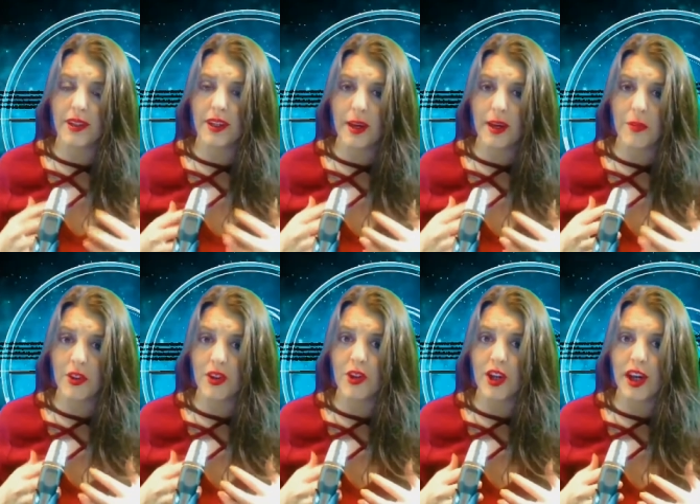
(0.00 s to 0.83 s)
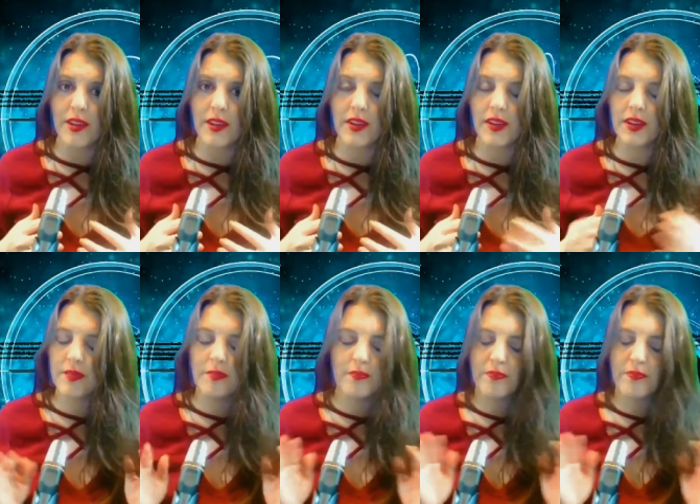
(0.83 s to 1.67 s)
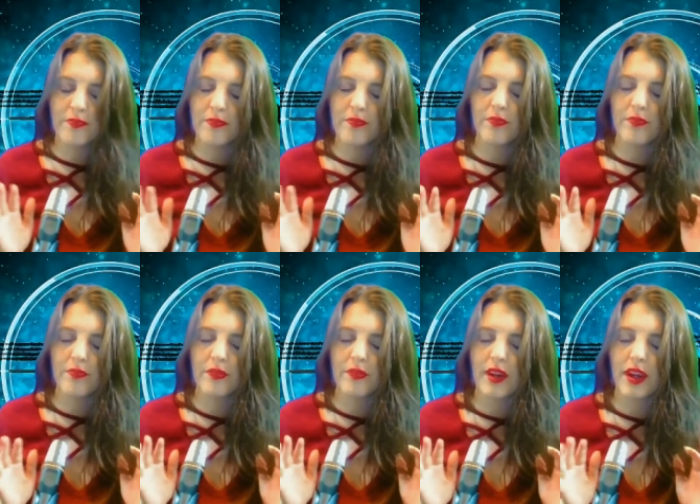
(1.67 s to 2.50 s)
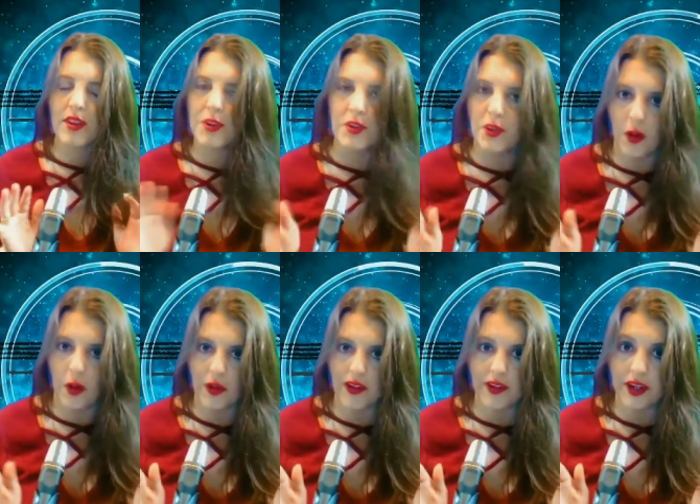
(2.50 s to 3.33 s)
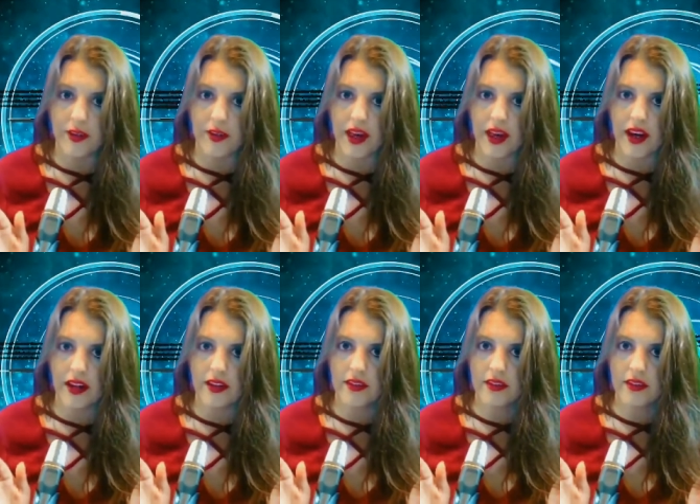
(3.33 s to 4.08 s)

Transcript: as the name would suggest, it's nowhere near that.